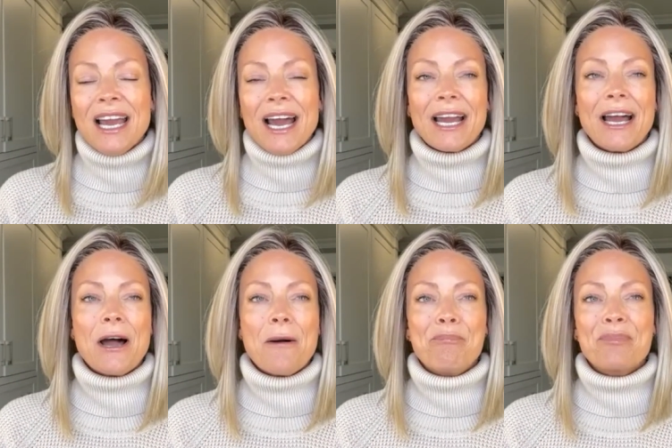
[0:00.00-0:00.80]

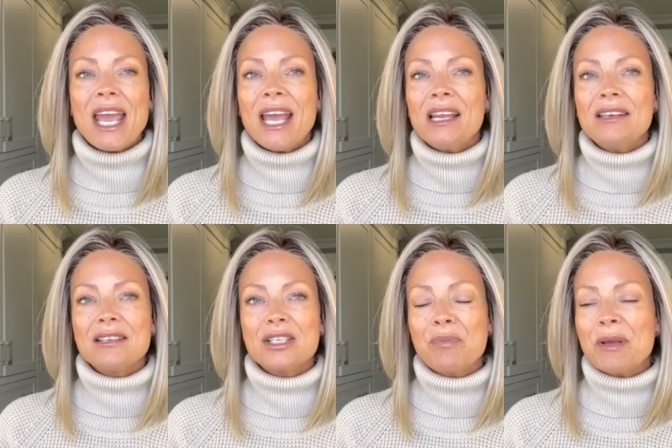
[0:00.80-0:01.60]
Um, and
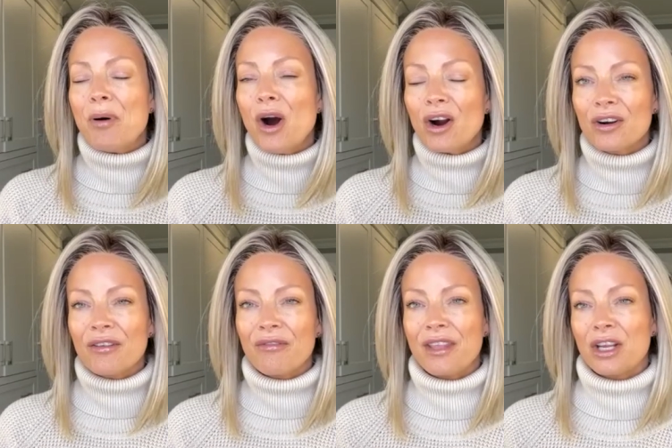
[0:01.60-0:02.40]
to be part
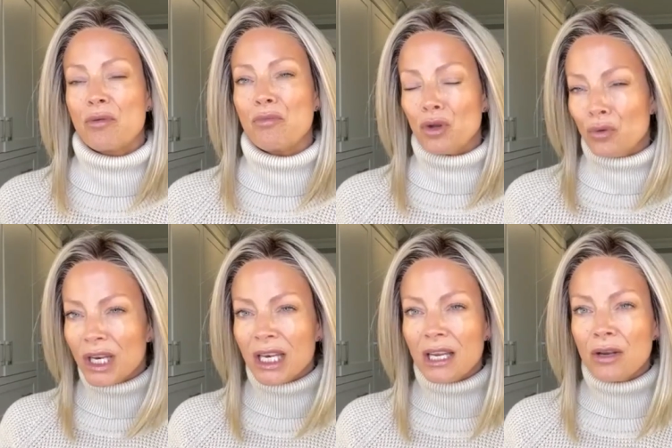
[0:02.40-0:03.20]
of the
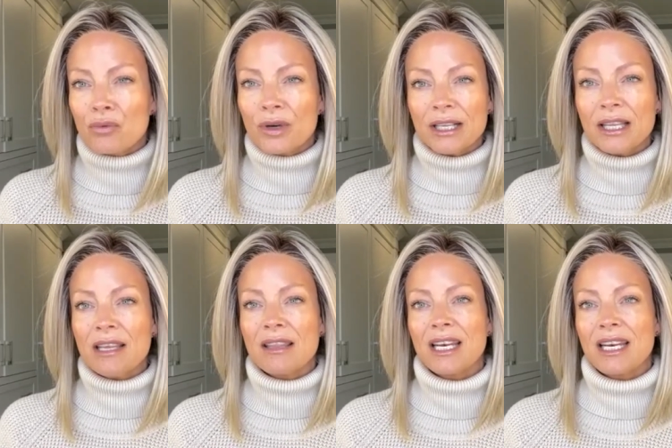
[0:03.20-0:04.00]
community, really,
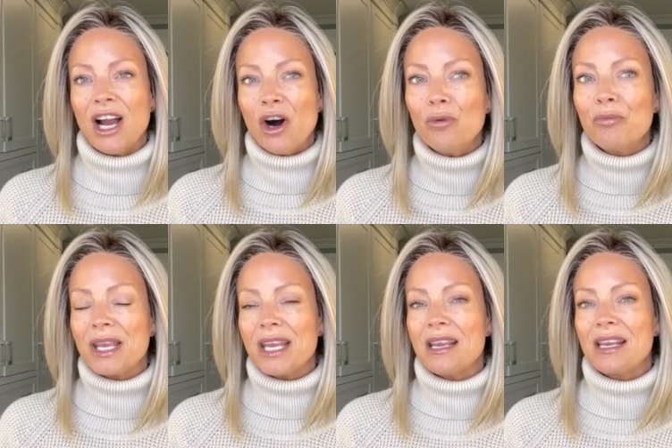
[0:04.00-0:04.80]
that it helped
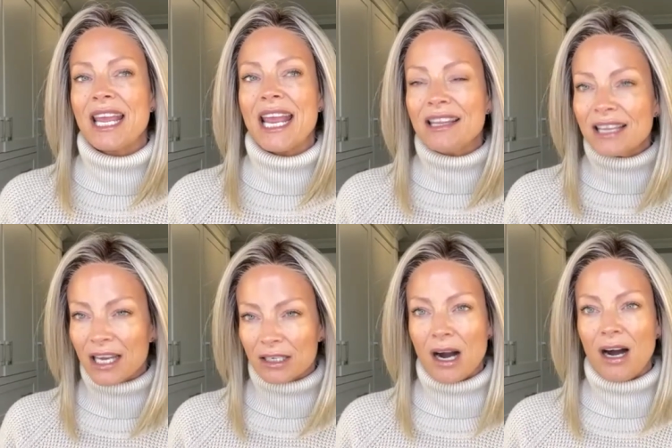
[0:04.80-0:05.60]
me gain
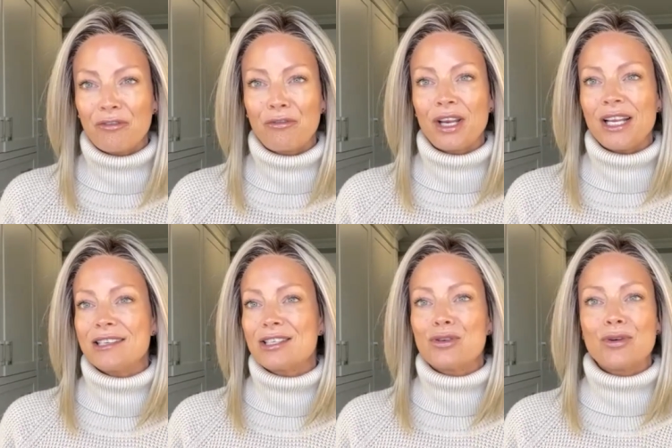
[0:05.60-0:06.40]
that
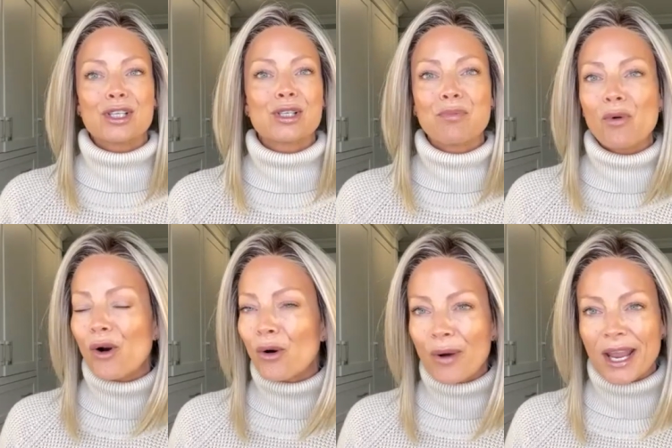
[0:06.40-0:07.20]
confidence to
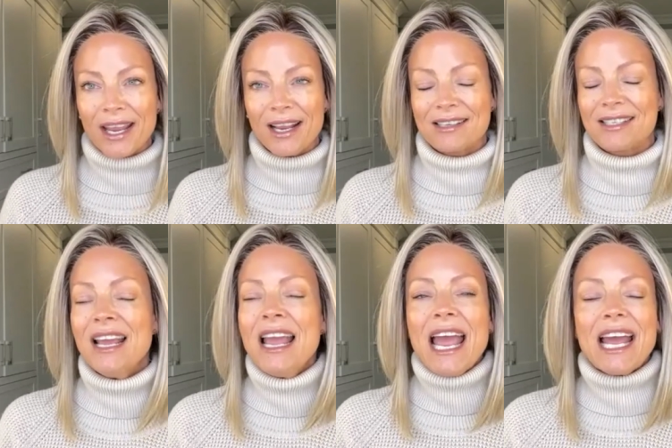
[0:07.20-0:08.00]
explore wigs
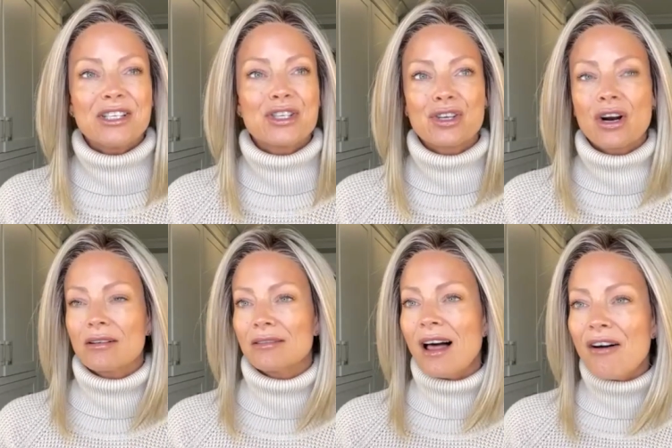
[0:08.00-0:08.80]
and start
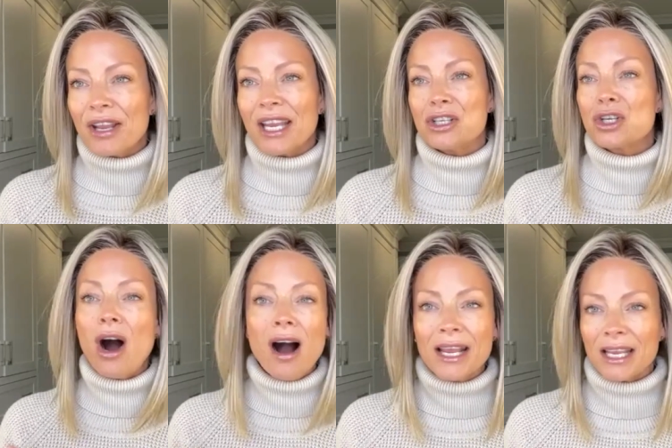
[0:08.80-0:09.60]
loving and
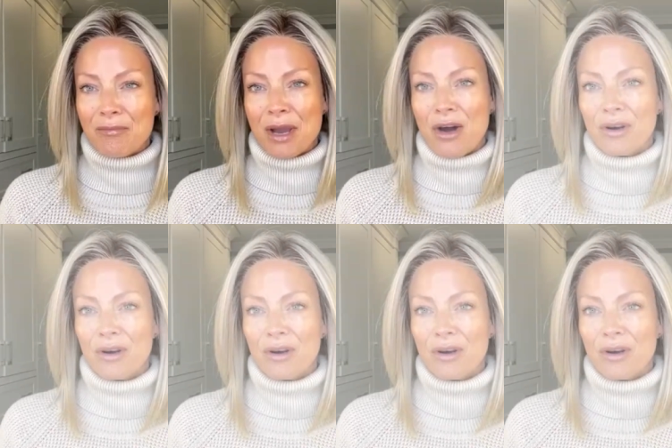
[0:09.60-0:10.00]
talking about